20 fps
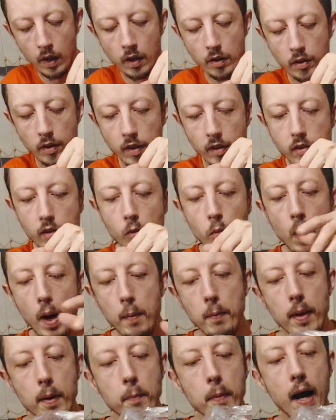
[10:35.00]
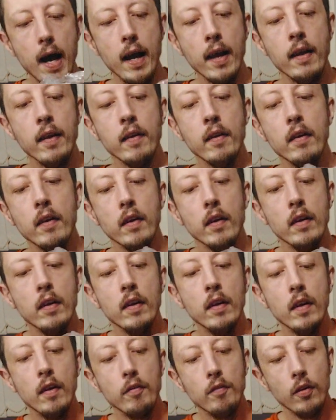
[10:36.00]
So this is what I mean by
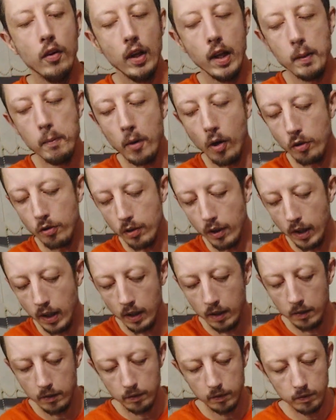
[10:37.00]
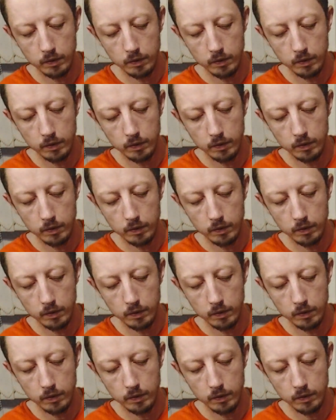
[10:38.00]
fully modular.